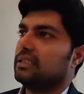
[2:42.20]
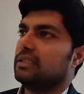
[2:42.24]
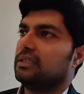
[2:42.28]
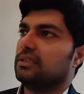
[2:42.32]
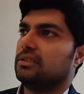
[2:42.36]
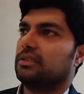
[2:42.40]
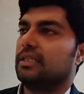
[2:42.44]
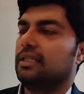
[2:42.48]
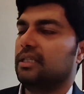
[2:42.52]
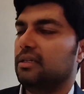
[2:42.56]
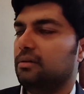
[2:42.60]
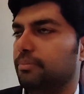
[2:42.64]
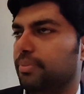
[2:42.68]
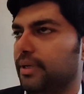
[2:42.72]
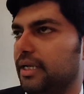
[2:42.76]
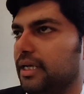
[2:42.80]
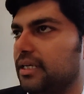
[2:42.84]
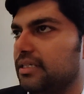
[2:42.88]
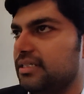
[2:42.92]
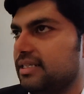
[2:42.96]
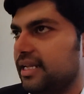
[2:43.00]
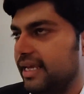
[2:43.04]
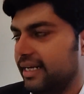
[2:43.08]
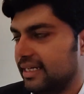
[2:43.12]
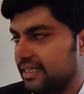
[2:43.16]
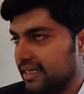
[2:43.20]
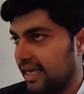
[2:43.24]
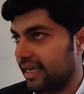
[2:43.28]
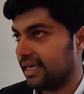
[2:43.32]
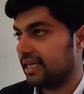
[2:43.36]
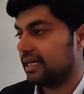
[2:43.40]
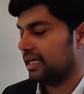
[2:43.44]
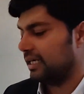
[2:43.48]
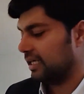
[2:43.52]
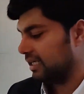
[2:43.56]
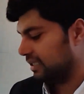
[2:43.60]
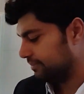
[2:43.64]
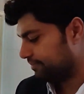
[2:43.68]
So I think players like
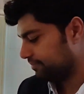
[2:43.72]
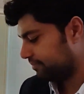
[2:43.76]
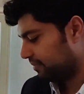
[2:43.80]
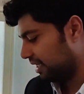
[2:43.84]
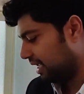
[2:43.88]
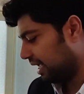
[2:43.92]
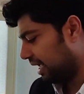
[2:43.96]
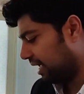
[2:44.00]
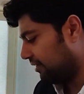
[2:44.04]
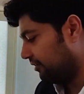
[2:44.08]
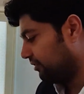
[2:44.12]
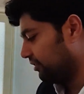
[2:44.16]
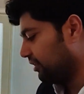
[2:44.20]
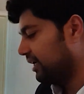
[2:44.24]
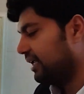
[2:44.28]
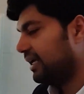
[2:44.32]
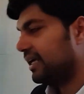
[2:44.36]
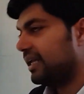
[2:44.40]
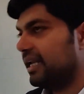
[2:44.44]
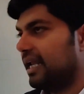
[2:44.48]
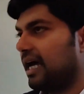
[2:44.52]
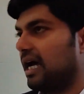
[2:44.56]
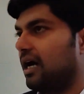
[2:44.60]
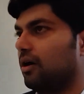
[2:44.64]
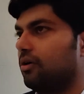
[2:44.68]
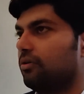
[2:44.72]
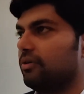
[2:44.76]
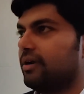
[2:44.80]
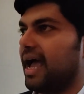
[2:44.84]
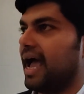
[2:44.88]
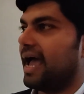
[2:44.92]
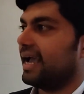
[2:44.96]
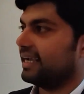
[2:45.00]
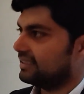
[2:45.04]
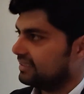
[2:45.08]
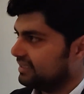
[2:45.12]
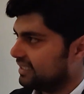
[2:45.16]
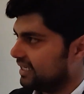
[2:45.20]
NYKAA have really allowed
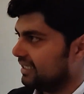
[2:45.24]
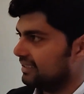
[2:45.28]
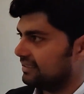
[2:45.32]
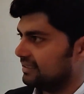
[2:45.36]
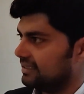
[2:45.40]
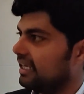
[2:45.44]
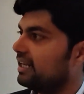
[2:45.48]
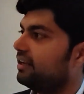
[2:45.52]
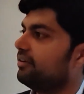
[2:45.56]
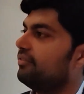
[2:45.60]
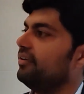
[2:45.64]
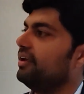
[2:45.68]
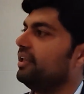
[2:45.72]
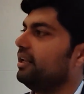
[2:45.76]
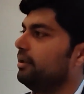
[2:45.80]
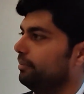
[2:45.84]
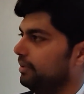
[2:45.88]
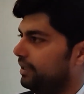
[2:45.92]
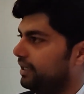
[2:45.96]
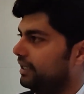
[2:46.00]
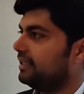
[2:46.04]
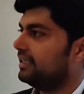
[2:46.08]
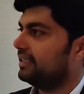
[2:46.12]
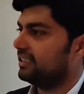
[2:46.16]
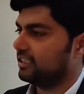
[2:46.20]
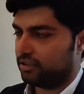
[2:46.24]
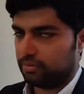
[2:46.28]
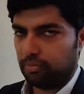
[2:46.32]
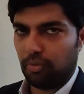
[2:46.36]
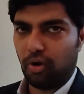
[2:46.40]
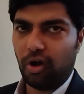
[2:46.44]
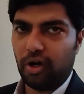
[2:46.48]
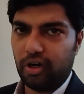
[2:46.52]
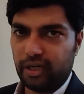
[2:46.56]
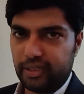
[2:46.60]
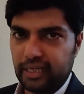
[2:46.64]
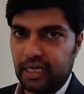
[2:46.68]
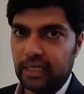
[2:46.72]
access and availability in
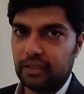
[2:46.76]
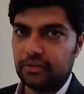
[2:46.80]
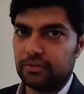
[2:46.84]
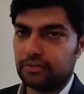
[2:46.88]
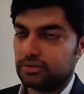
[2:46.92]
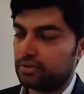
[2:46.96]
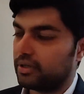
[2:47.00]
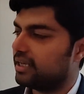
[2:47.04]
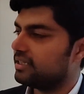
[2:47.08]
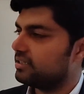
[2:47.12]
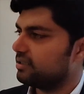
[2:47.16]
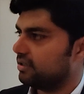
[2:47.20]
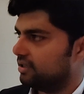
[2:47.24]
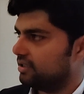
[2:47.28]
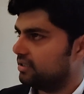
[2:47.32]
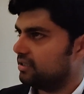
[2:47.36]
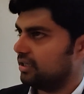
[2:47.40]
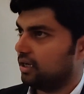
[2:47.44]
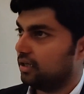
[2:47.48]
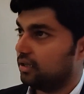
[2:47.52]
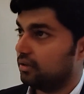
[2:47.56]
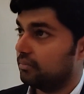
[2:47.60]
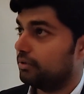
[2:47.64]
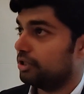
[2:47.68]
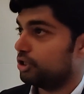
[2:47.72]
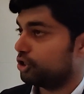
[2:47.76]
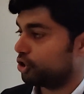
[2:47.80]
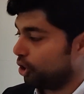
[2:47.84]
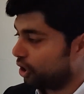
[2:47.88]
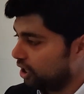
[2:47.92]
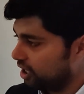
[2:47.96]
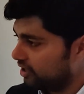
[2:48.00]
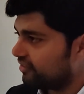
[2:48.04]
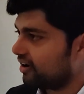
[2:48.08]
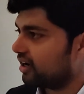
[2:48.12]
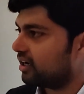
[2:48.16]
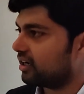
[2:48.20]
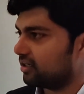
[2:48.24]
smaller towns. So as a result, a
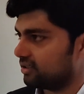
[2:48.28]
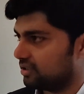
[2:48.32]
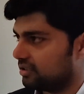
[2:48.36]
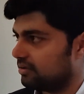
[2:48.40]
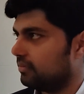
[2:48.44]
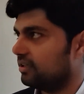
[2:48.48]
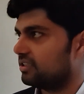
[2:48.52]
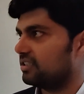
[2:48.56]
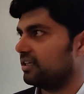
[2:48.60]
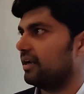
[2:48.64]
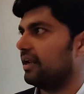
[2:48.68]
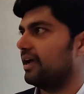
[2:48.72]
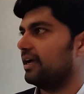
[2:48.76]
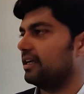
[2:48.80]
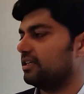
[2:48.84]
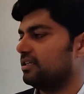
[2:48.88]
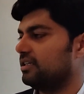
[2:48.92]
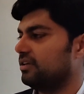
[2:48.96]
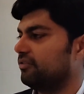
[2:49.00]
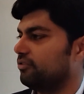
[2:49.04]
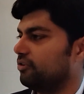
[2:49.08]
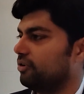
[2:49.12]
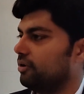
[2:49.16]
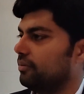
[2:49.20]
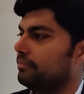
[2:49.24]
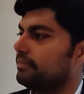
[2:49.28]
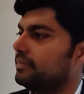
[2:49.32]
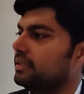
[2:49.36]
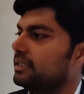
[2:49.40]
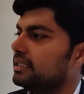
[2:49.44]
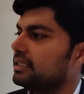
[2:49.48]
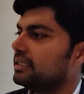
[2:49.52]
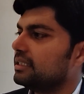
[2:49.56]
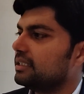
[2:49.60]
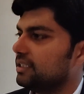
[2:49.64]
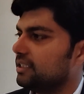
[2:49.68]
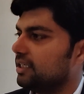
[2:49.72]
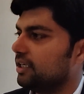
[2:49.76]
majority of our customers are actually from
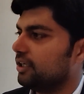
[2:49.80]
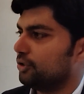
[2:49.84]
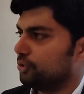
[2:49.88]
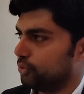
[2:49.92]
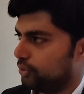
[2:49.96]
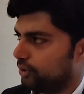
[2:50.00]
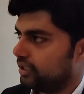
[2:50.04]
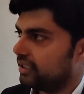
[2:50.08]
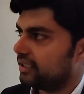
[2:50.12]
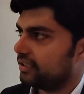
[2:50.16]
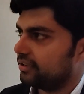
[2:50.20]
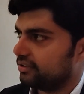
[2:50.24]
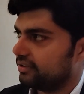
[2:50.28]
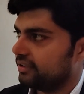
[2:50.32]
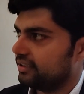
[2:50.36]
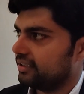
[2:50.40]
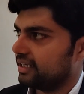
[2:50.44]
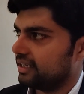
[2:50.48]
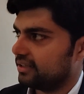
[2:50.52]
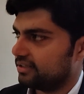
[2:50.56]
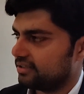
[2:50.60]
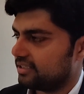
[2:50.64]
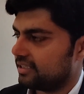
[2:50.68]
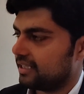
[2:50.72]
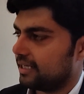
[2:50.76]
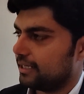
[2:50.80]
tier 2 and tier 3 towns.